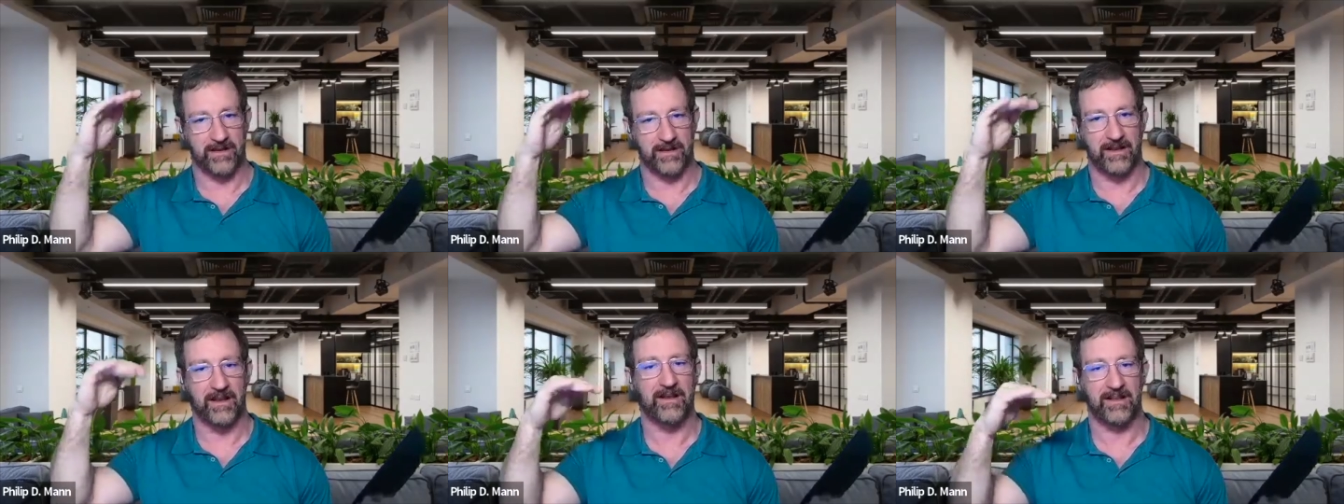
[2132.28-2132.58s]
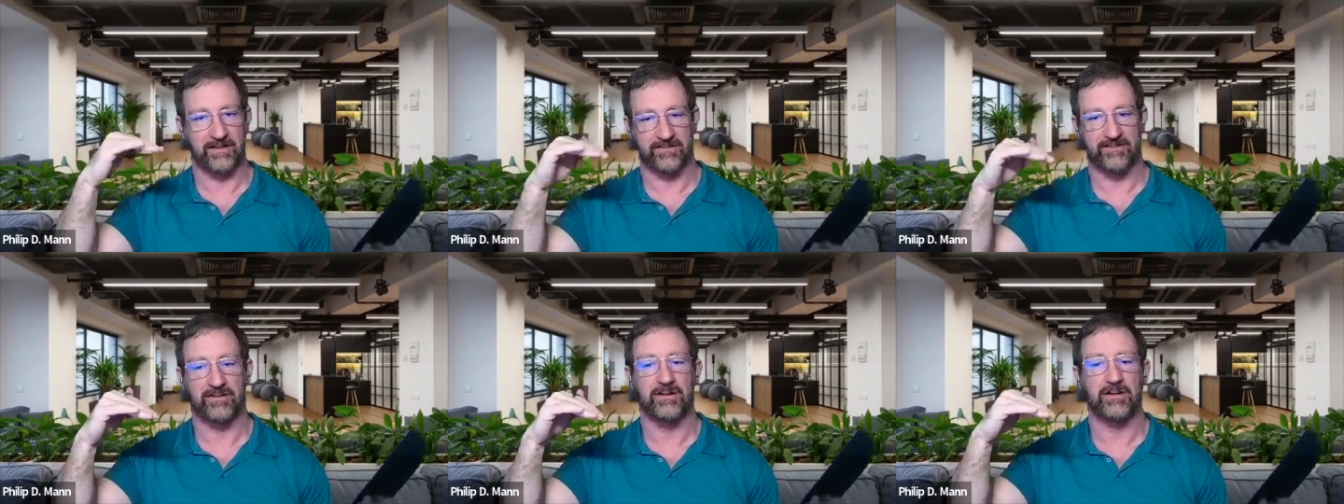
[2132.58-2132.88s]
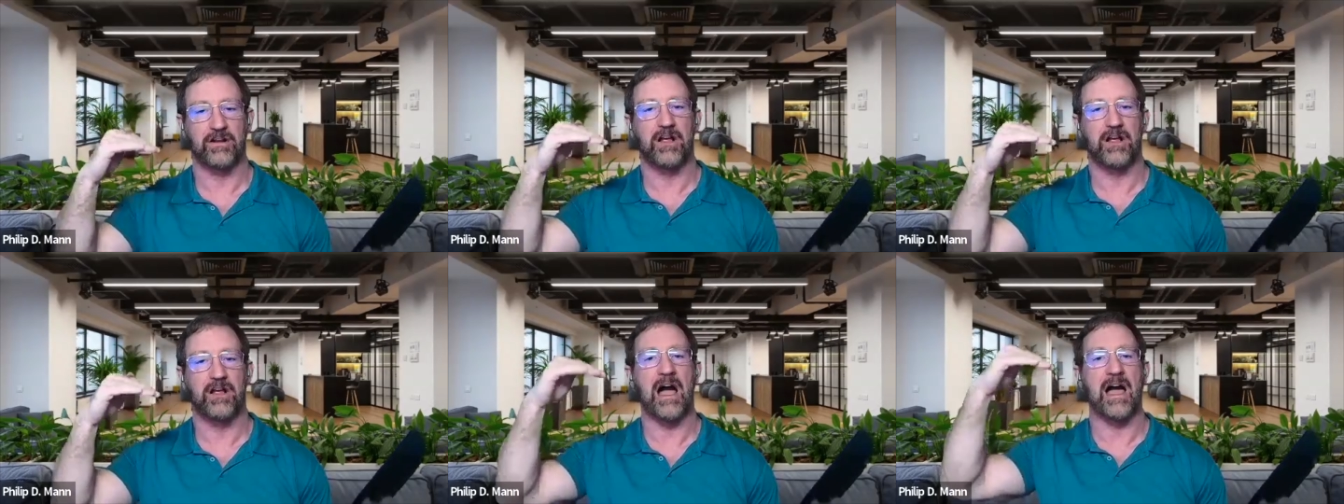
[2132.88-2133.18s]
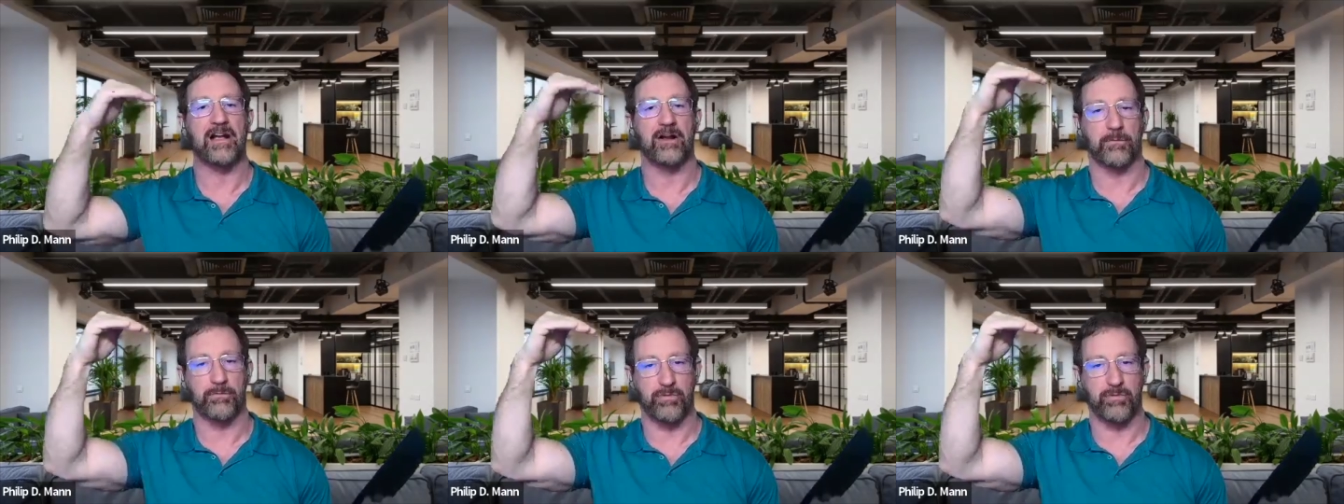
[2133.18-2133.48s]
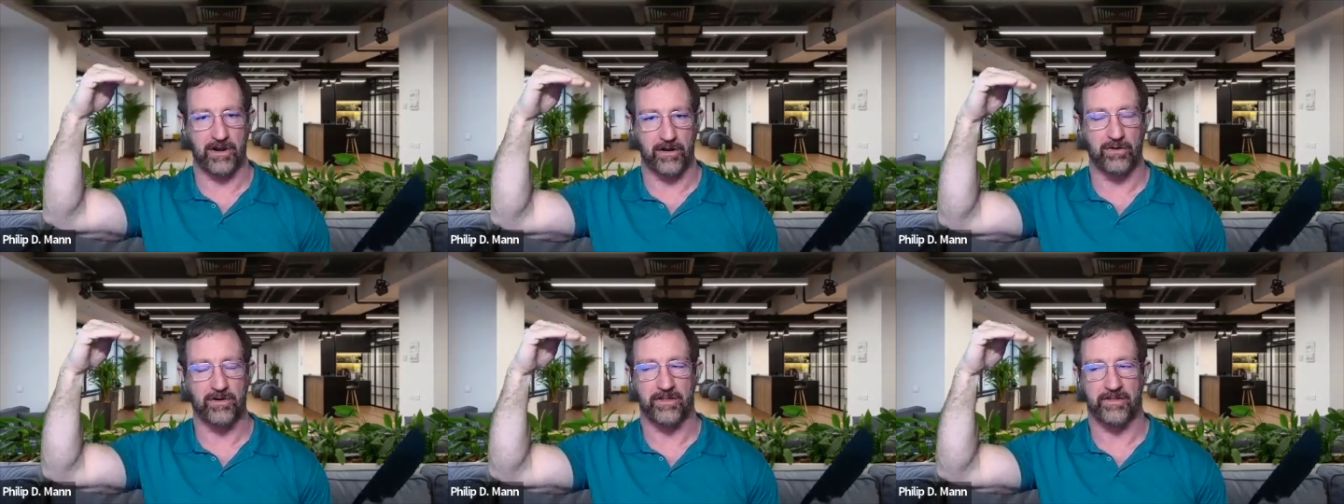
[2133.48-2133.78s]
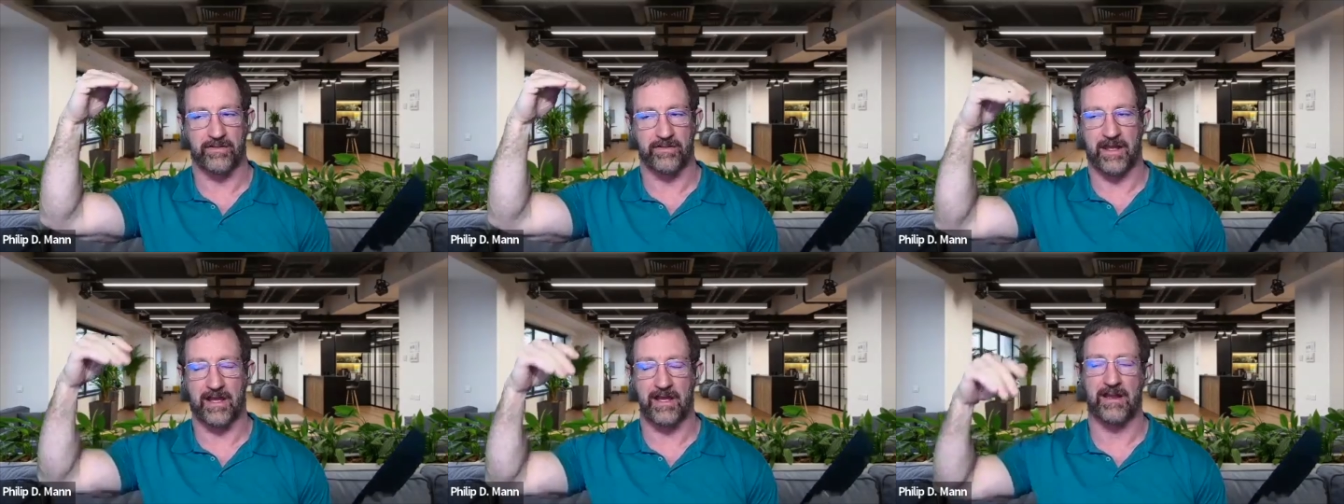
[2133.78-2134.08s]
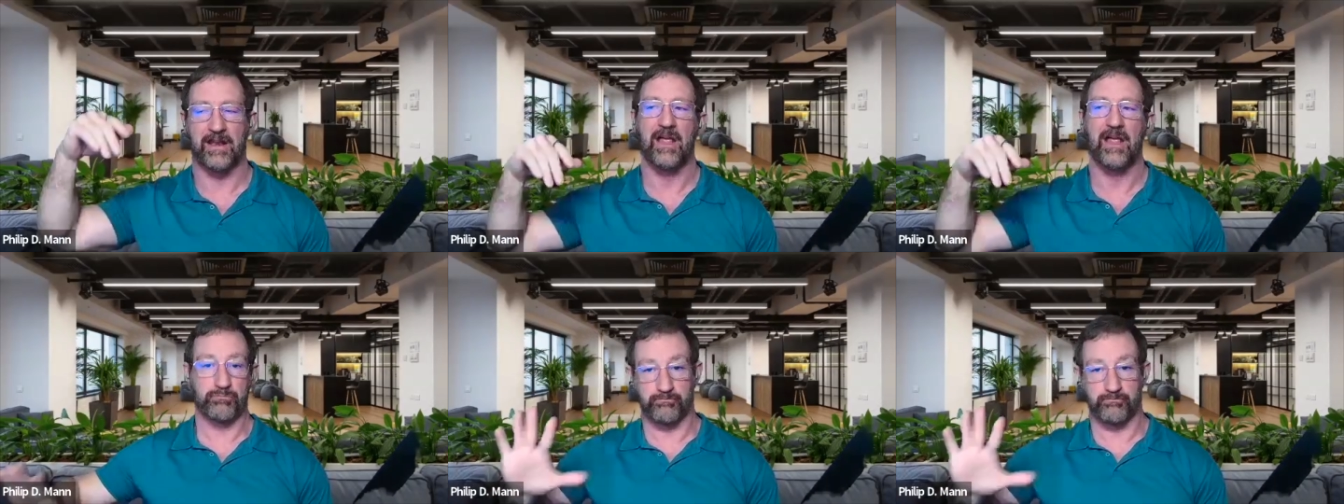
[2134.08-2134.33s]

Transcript: it gets higher priority than that,